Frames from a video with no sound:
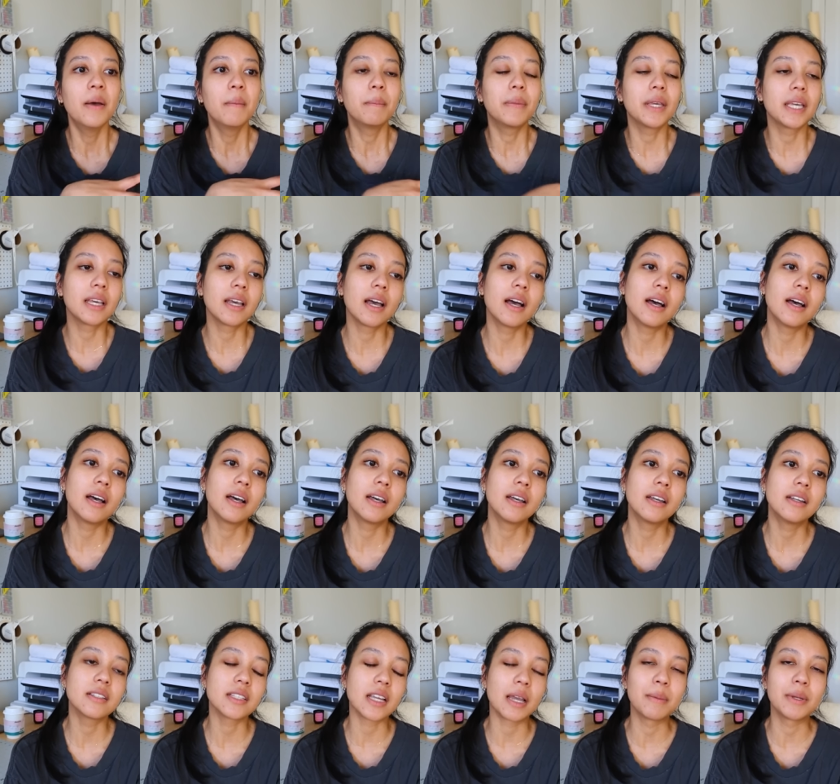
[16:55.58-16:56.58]

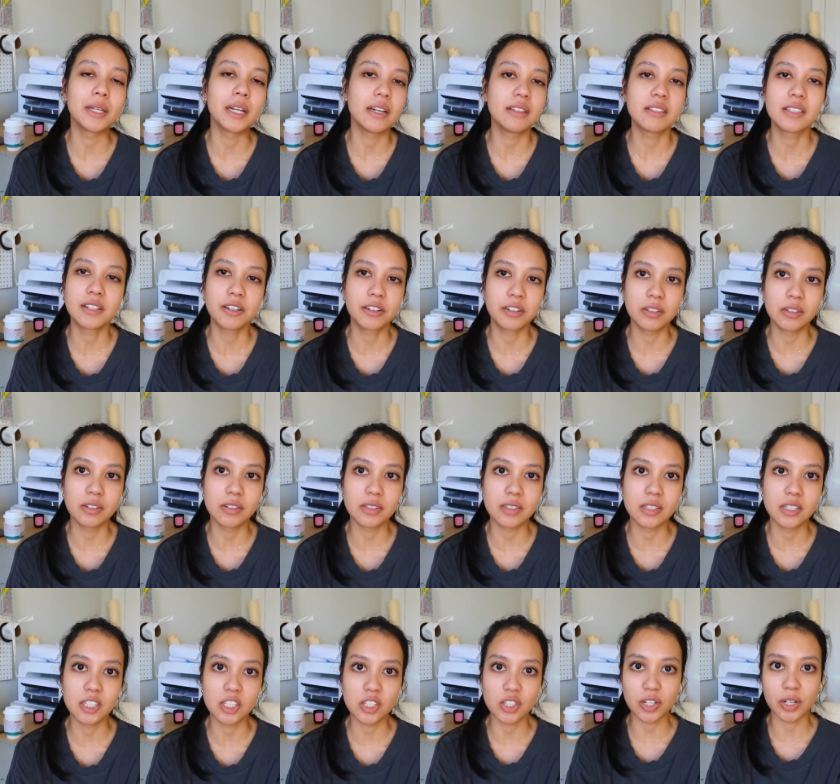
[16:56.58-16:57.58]
because I mean cereal
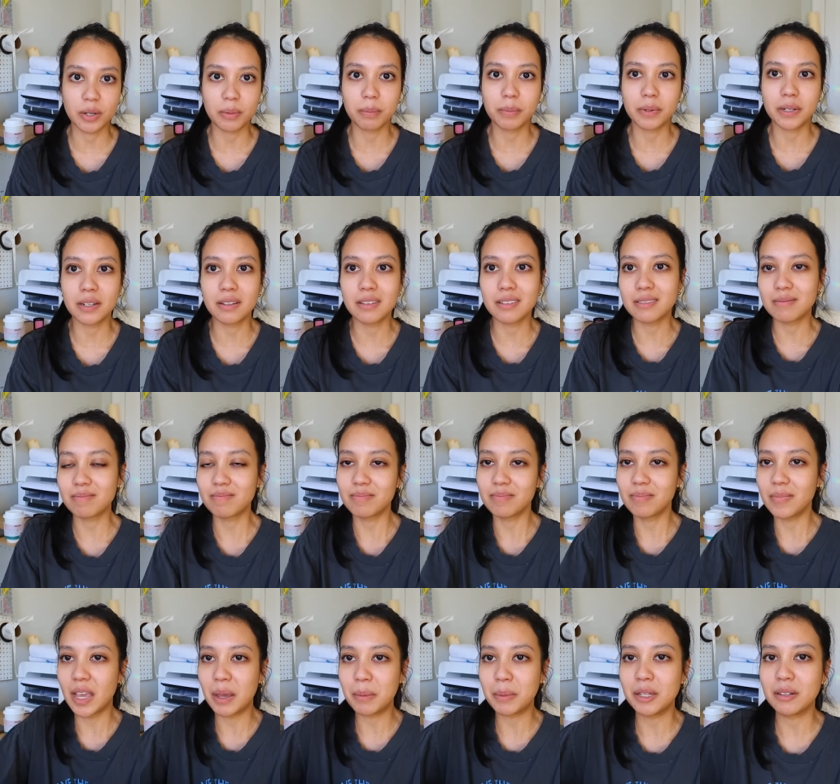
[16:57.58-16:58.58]
isn't dessert but it
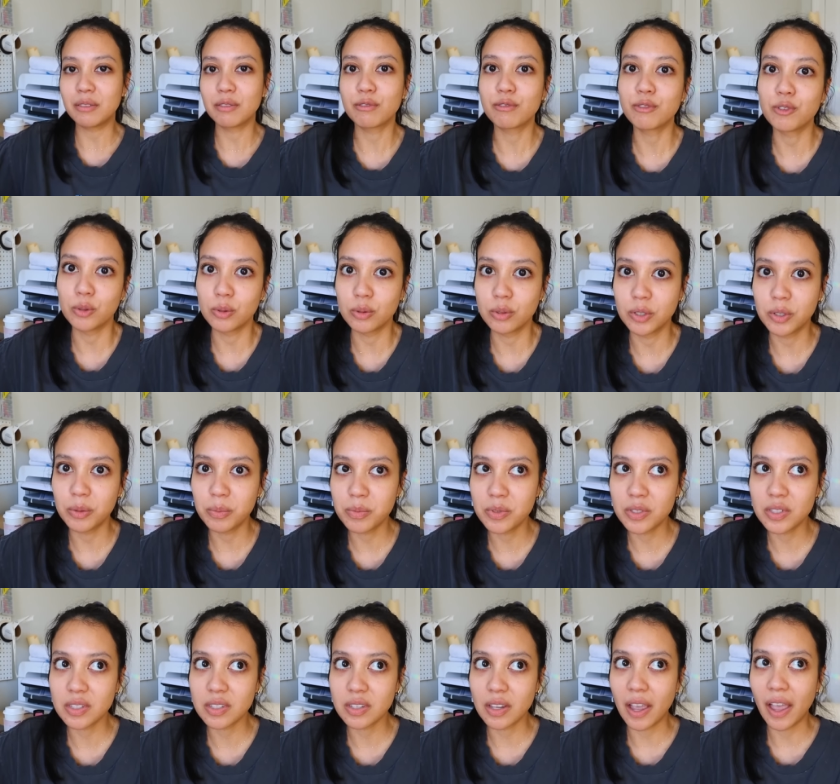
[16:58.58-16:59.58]
I mean Froot
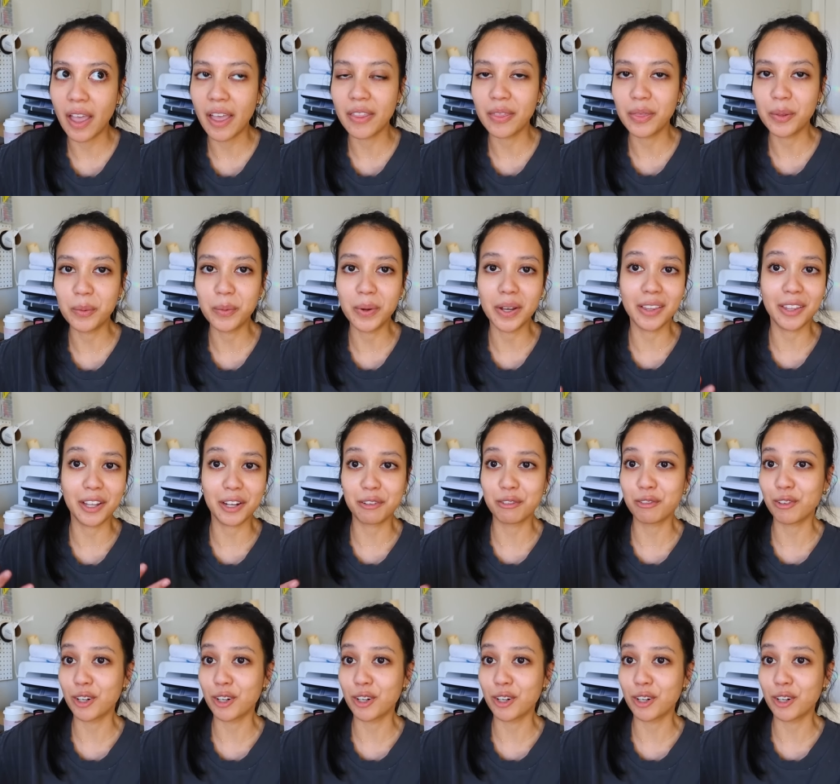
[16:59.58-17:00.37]
Loops and the way like